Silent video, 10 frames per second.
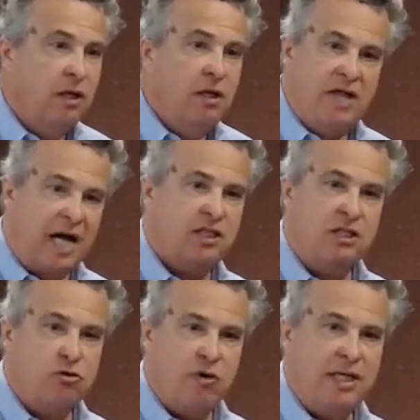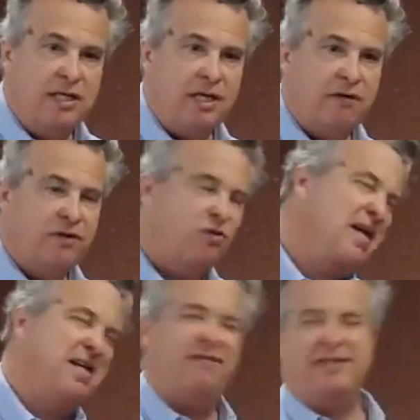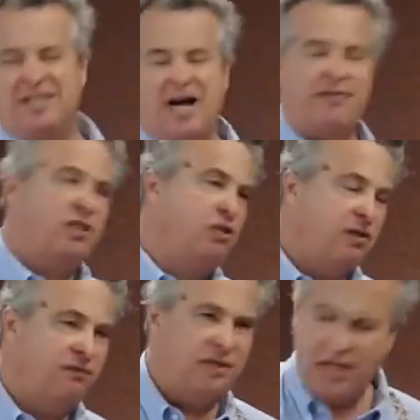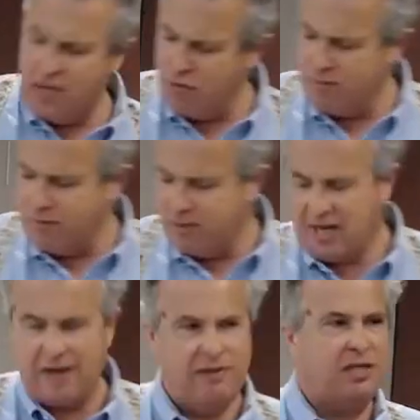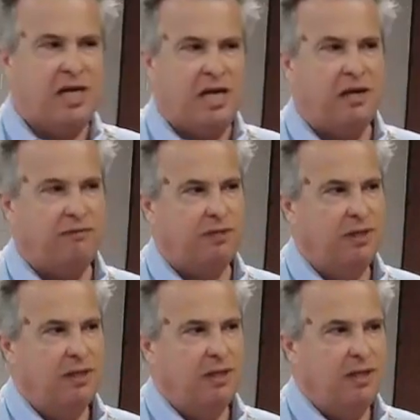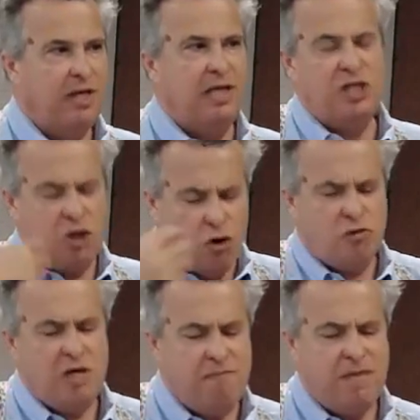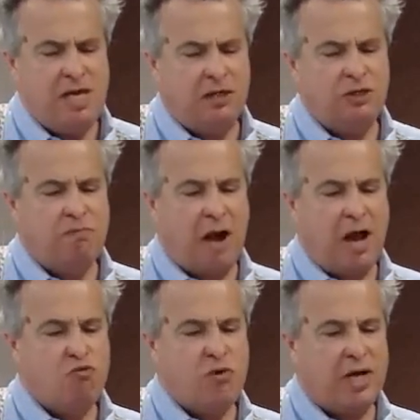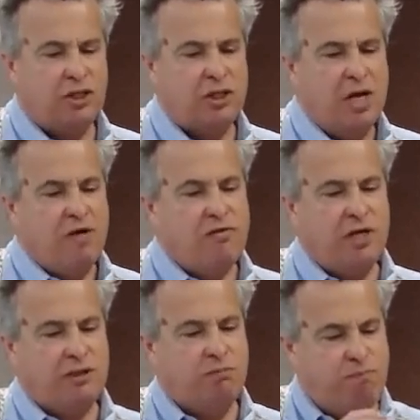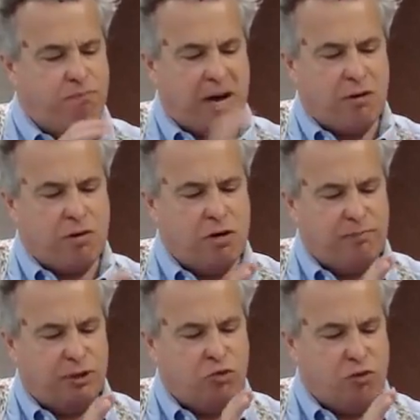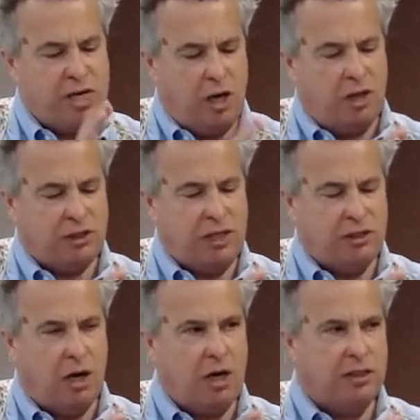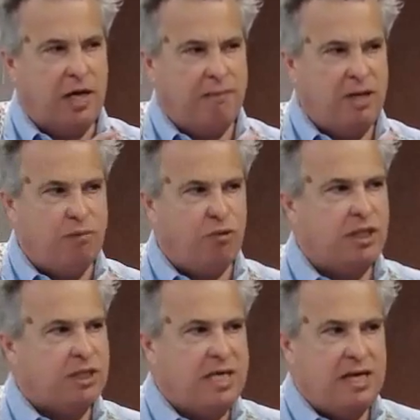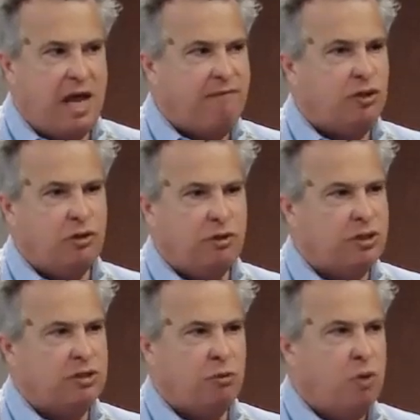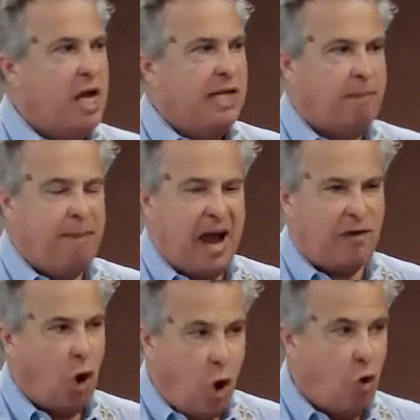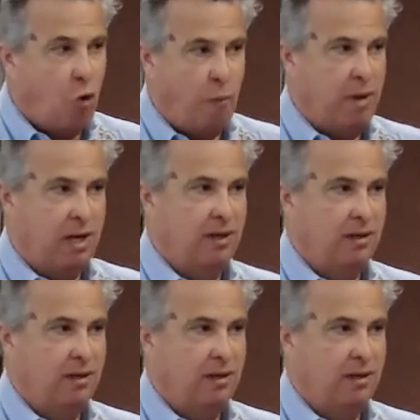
That's the great gift. The great gift is not that you live today. Remember, death is a gift. It is the only means by which this barrier between us and God can be bridged. He gave it to us as a, as a path home.